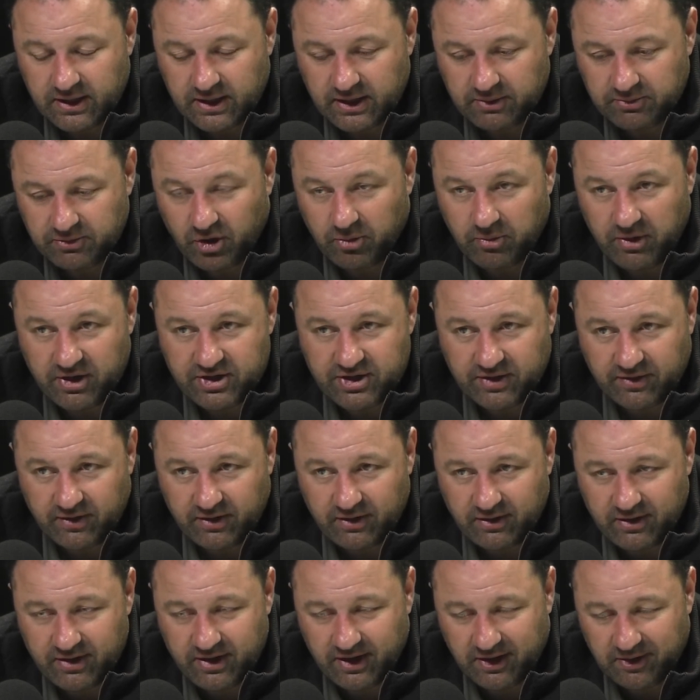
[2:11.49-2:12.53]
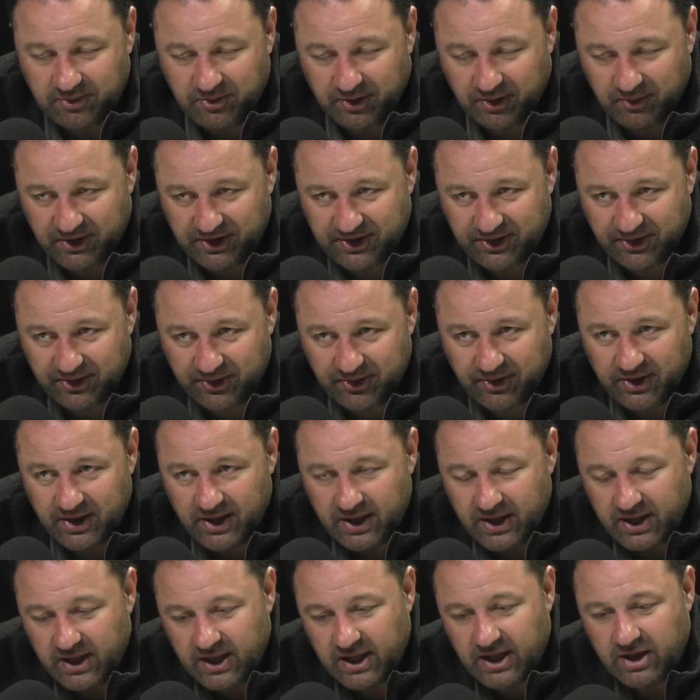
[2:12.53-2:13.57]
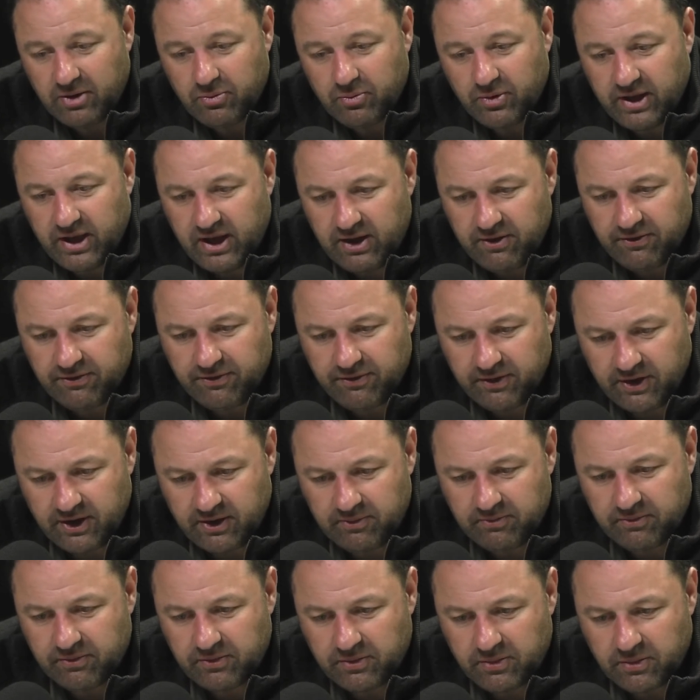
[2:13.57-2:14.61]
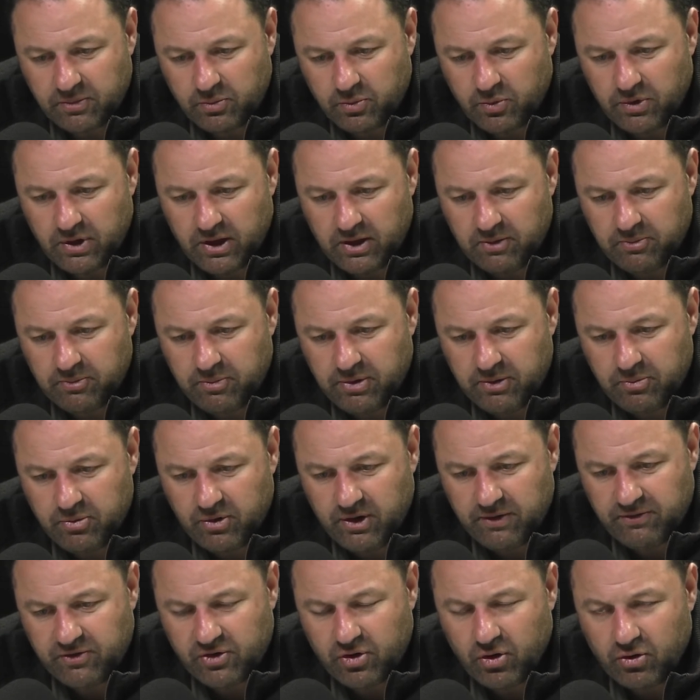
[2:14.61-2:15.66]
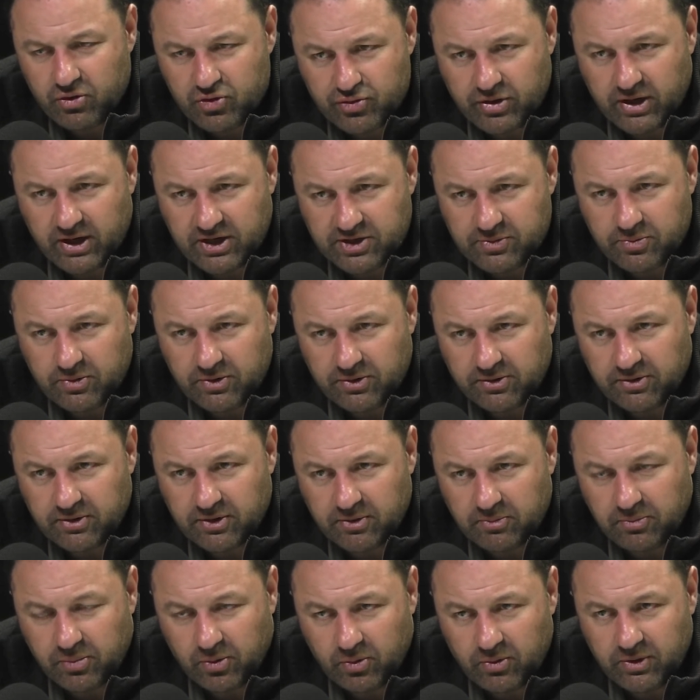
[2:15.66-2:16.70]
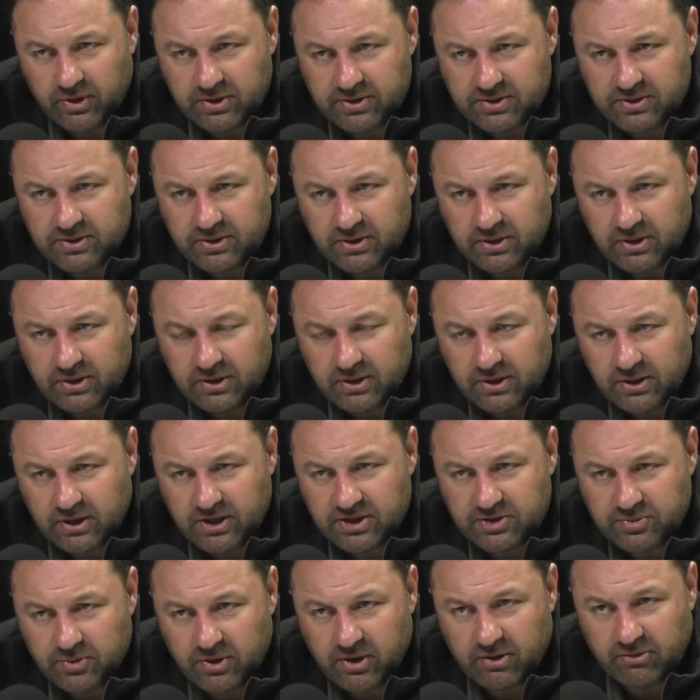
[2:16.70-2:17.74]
Not much of it, but we do. We have people have contracts with employers as well,